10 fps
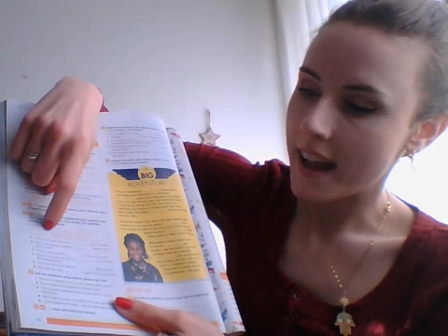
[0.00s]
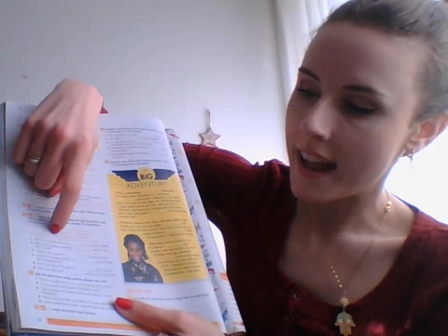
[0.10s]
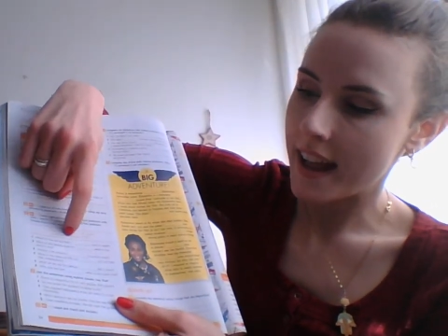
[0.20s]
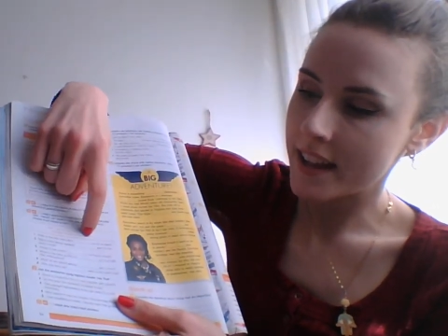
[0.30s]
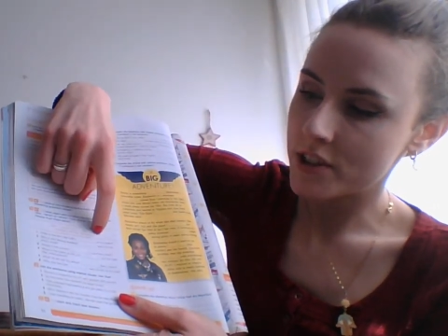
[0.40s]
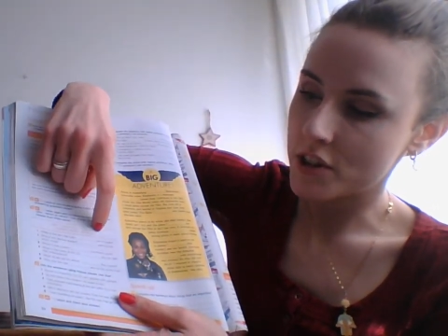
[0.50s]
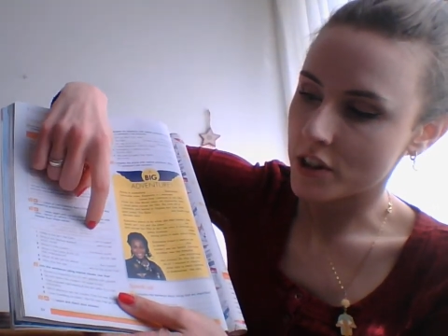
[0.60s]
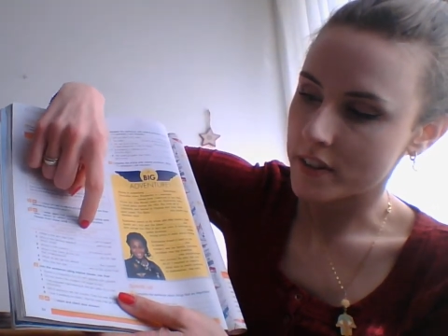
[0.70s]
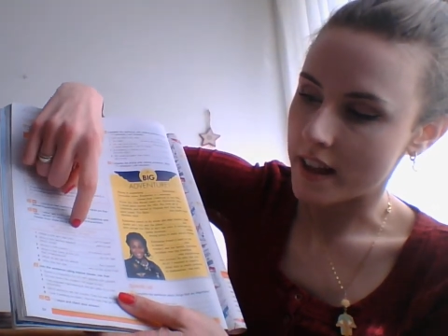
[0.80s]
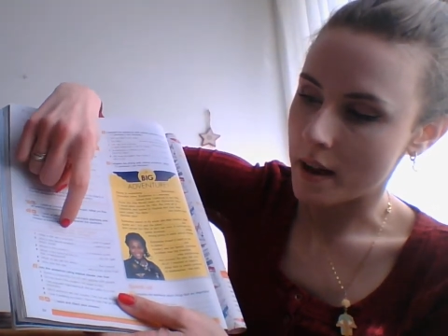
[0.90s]

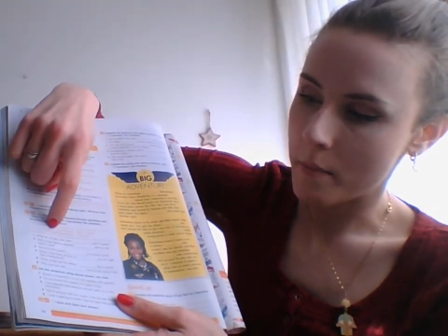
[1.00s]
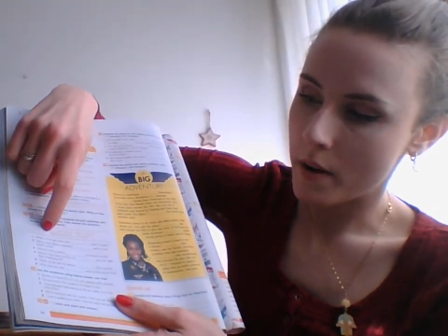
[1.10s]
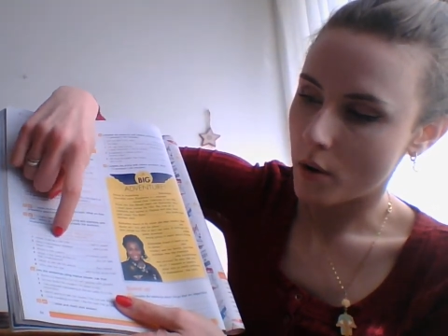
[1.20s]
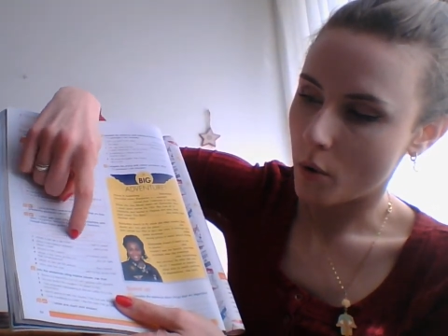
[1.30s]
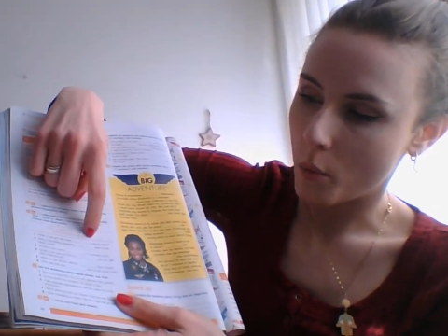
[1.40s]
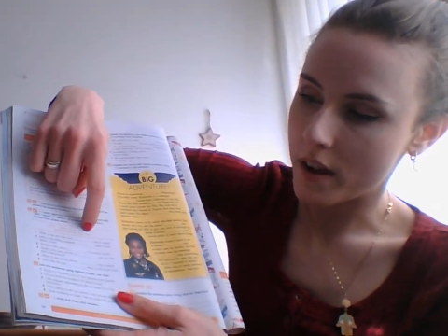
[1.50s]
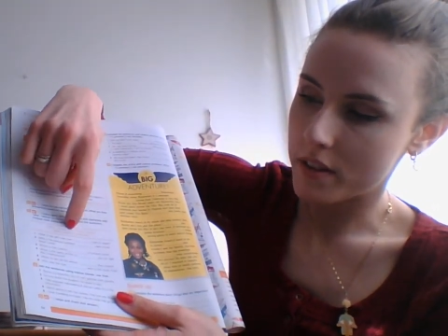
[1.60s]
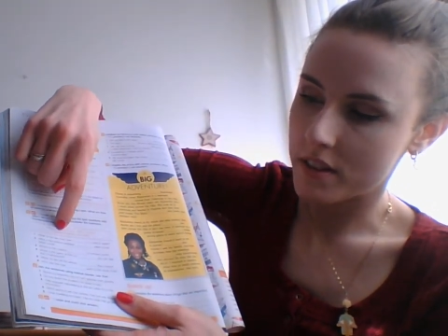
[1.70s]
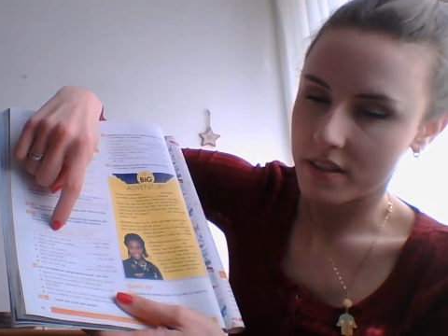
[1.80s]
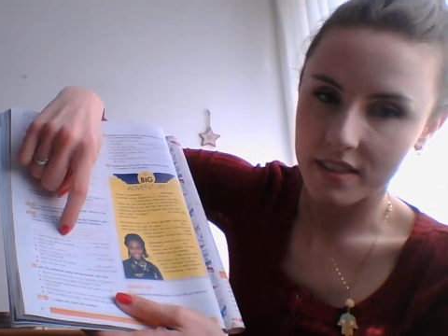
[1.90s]
answer them
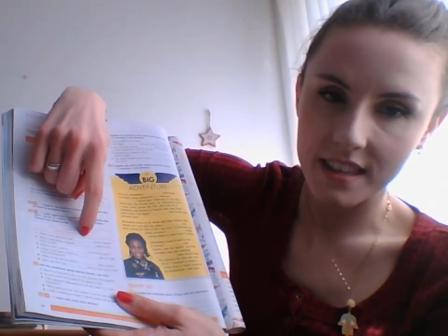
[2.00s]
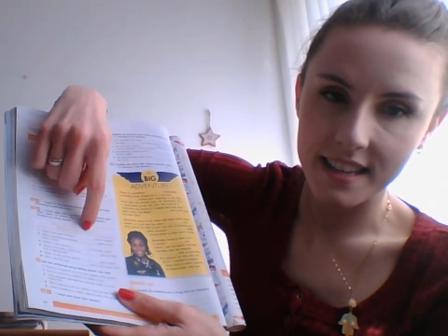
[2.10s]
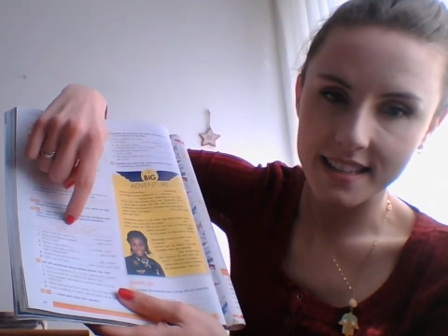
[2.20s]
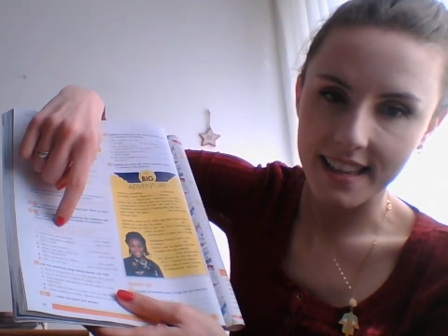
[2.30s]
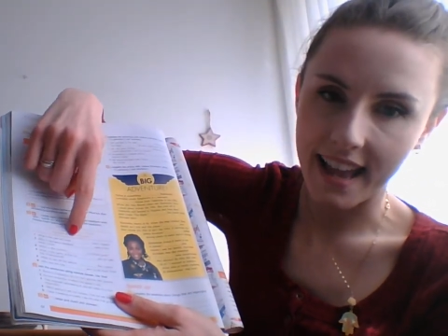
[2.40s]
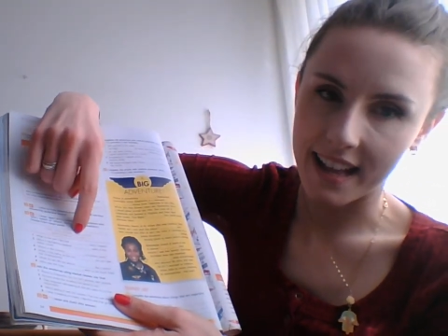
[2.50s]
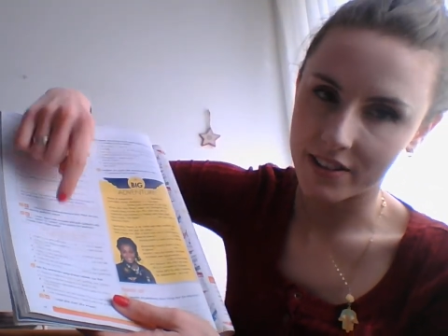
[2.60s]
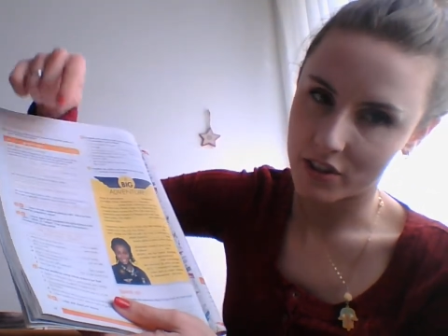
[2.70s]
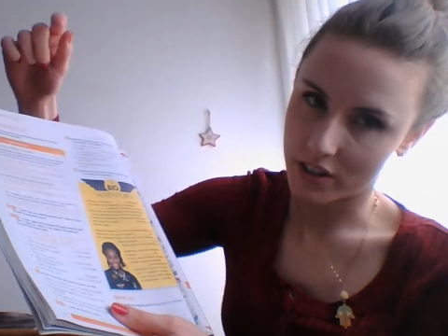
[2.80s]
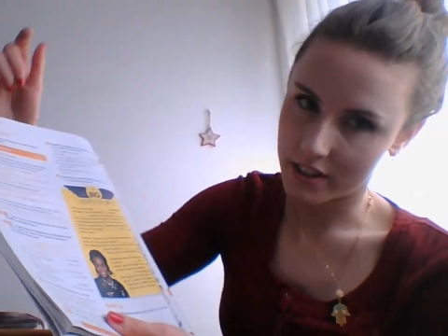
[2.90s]
with these
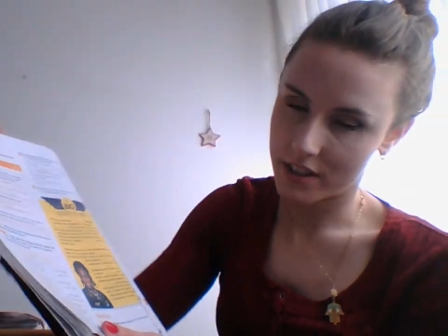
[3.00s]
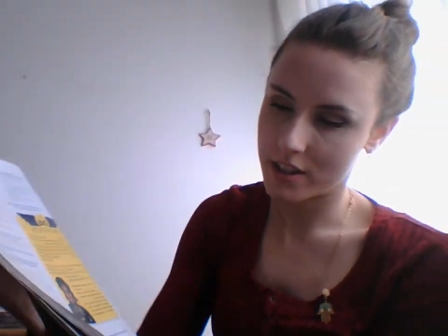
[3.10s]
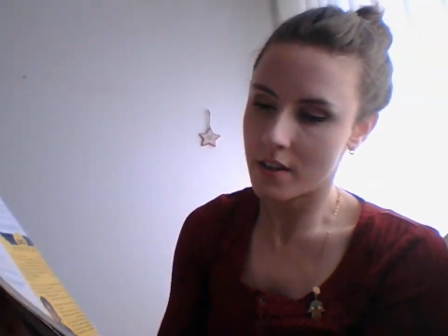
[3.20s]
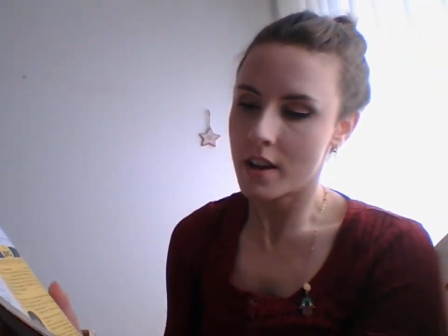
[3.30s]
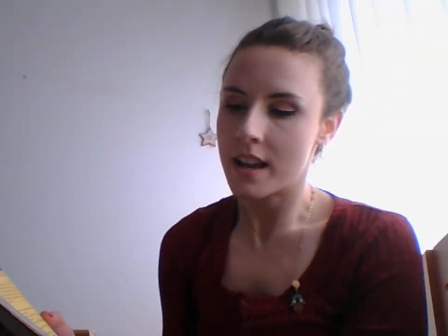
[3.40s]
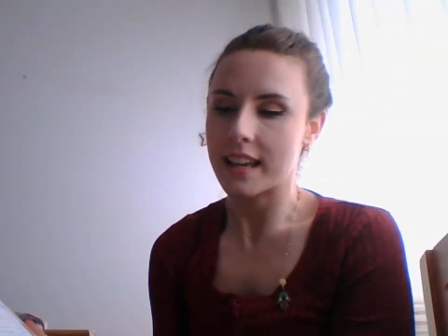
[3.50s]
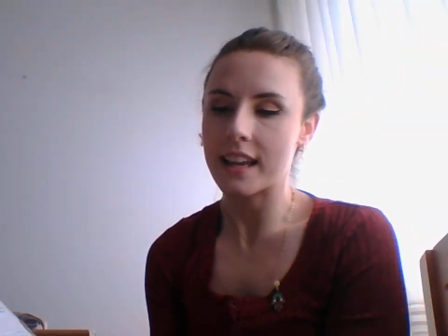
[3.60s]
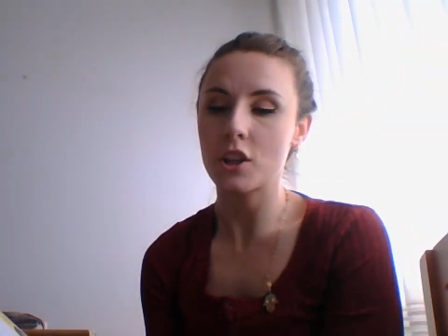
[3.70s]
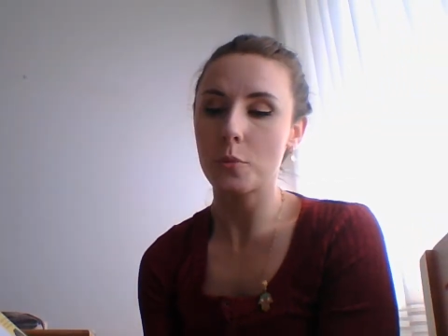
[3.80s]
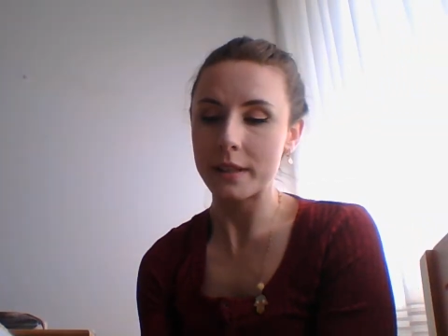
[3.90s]
answers.
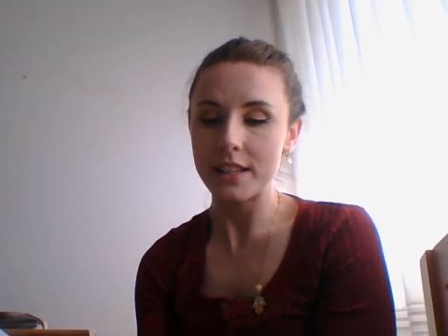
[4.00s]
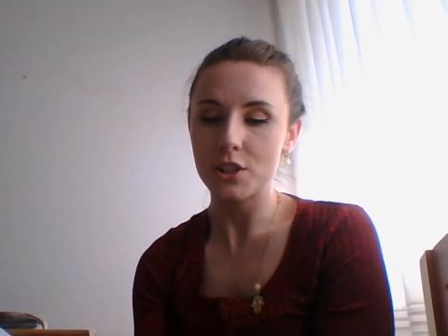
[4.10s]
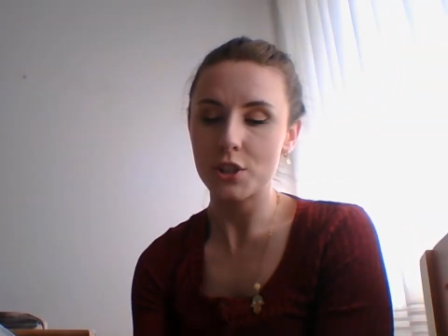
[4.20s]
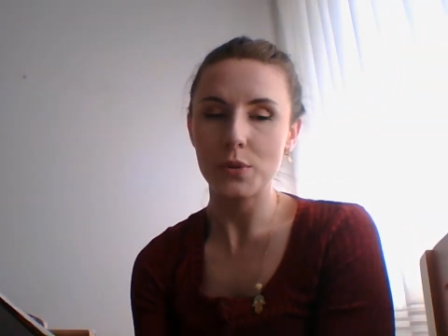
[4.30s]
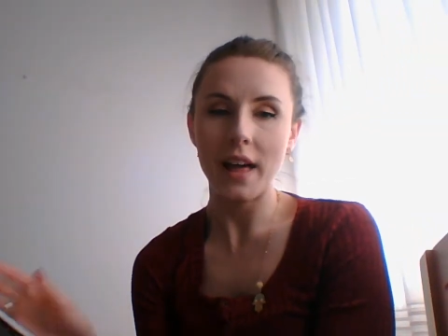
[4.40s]
Can you please do